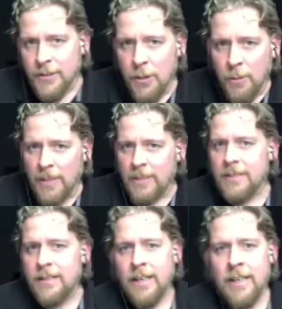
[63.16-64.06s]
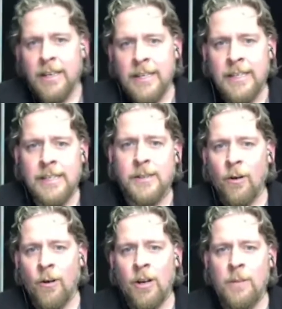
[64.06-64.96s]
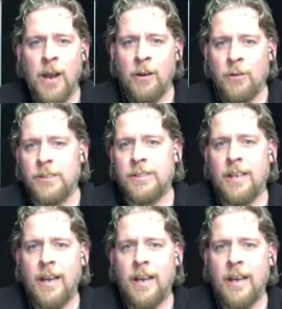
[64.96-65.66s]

Cubert is all about